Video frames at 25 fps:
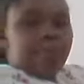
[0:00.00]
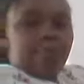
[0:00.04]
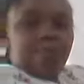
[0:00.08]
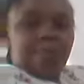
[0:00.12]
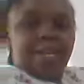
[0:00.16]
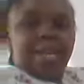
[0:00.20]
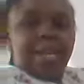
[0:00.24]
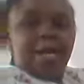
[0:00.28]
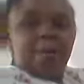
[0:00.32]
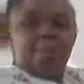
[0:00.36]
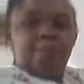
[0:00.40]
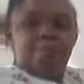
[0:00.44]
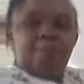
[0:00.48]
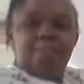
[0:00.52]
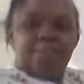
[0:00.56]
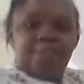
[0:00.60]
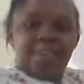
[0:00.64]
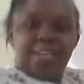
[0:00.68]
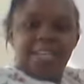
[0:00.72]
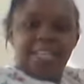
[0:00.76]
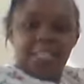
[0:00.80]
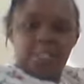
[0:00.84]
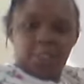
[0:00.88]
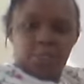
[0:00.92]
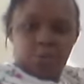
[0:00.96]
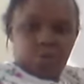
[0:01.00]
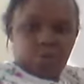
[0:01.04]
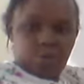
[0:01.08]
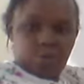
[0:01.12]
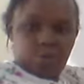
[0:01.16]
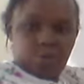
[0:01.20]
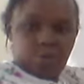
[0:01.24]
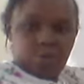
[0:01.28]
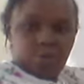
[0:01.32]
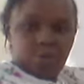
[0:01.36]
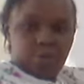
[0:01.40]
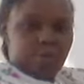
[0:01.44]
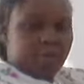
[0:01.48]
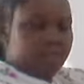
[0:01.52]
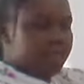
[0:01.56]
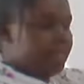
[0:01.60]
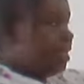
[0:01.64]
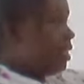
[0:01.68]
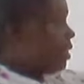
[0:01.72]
food and beverage control,